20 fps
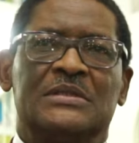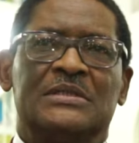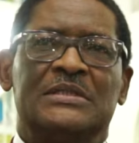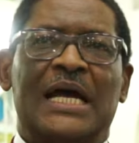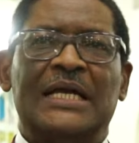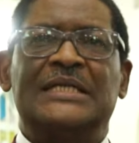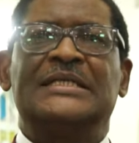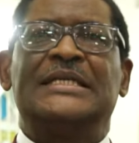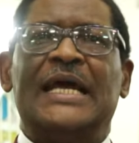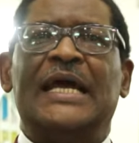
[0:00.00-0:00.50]

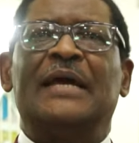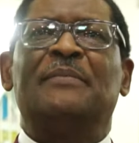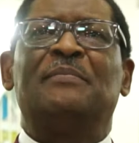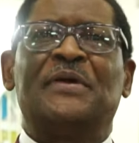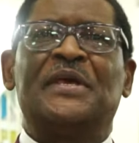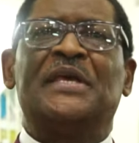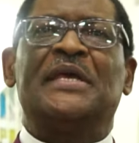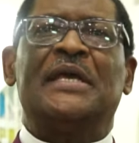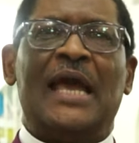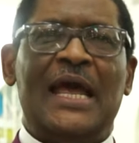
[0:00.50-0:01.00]
that they
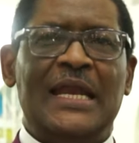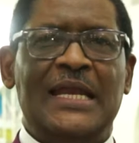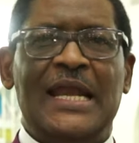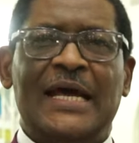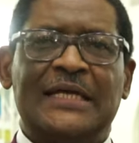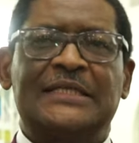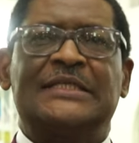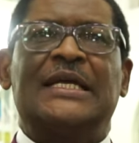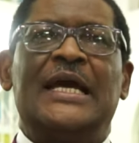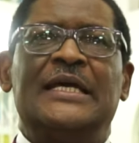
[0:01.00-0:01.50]
be
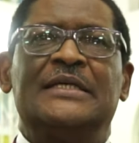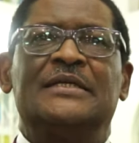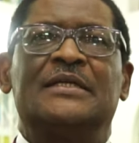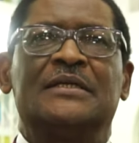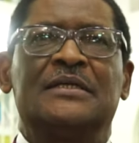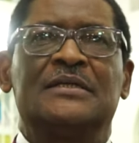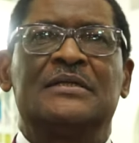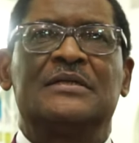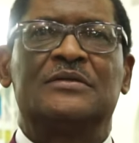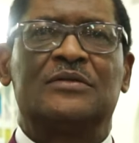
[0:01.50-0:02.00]
elected
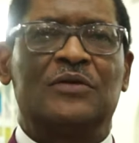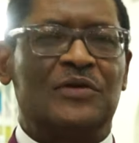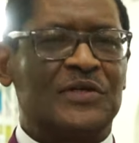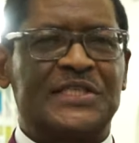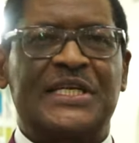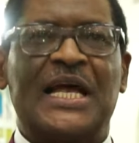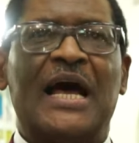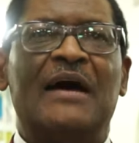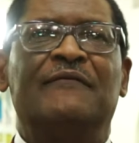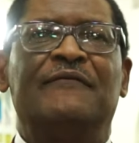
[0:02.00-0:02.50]
to
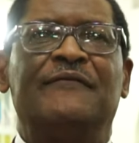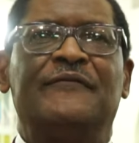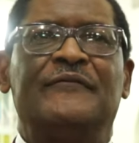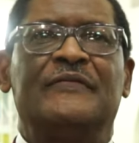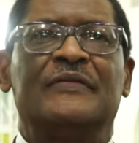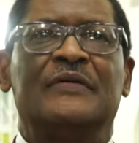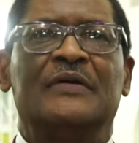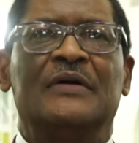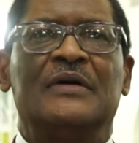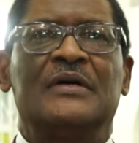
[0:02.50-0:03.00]
serve
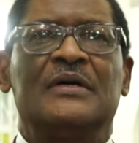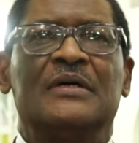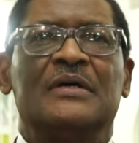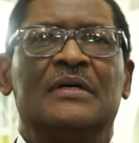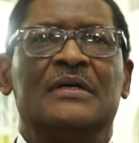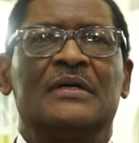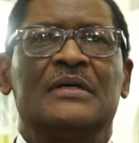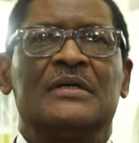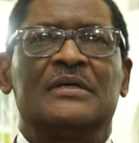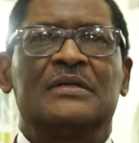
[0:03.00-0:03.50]

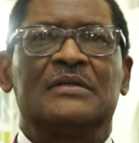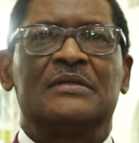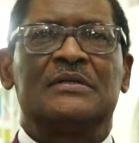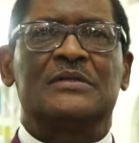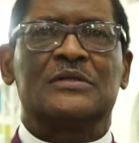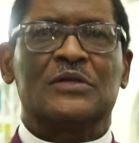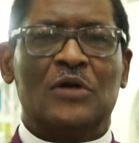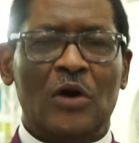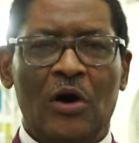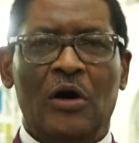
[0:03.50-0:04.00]

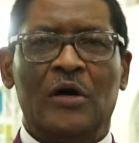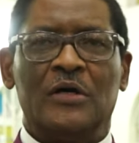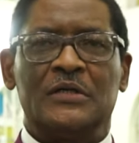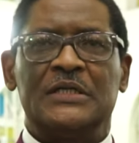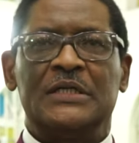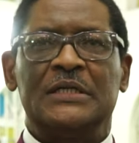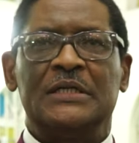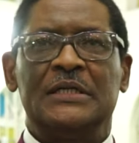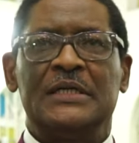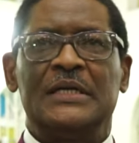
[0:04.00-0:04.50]

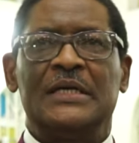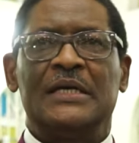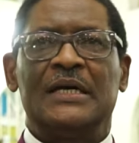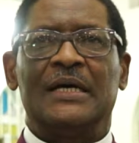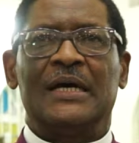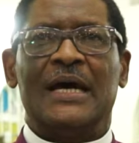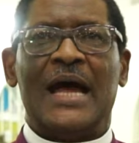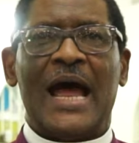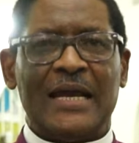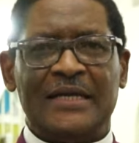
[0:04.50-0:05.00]
God
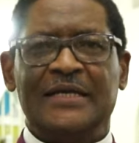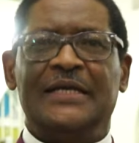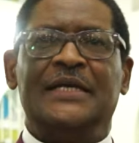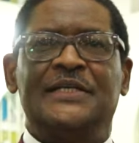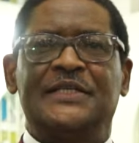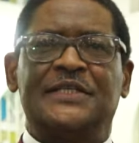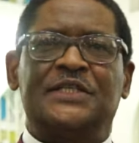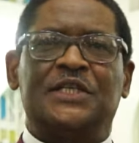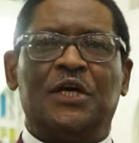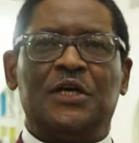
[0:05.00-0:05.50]
and
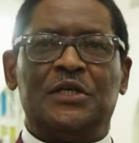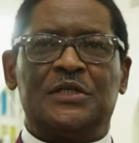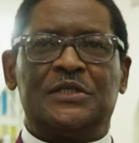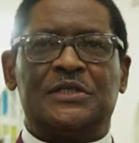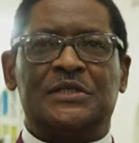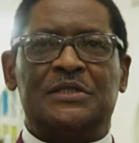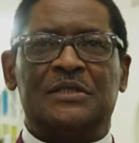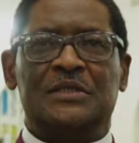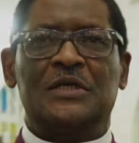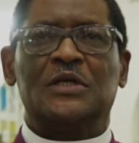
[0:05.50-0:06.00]
his
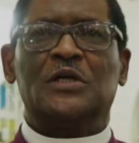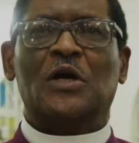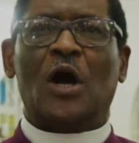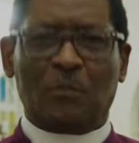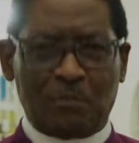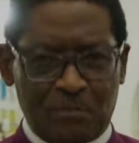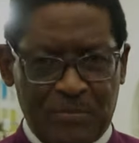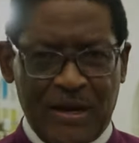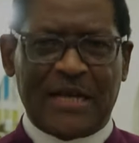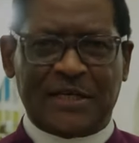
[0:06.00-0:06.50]
church.
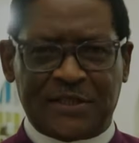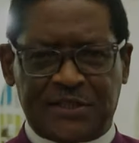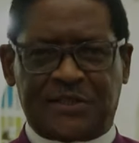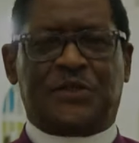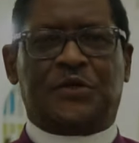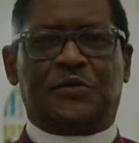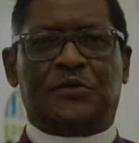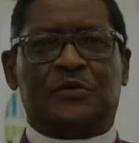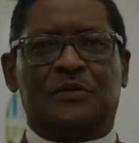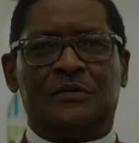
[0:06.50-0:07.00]
God
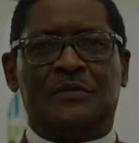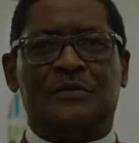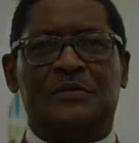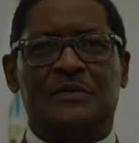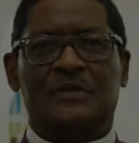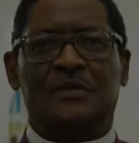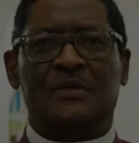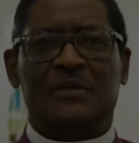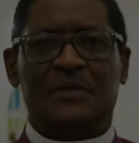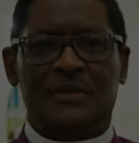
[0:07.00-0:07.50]
bless you.
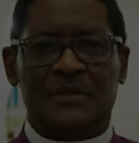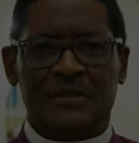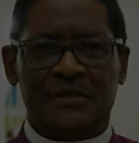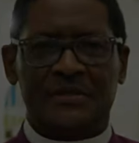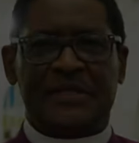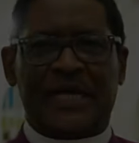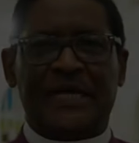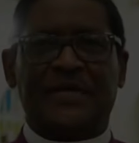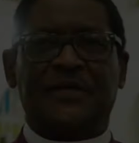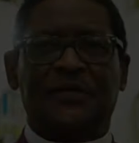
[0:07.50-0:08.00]

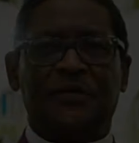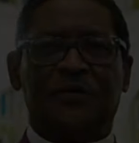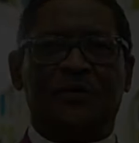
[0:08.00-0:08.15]
Thank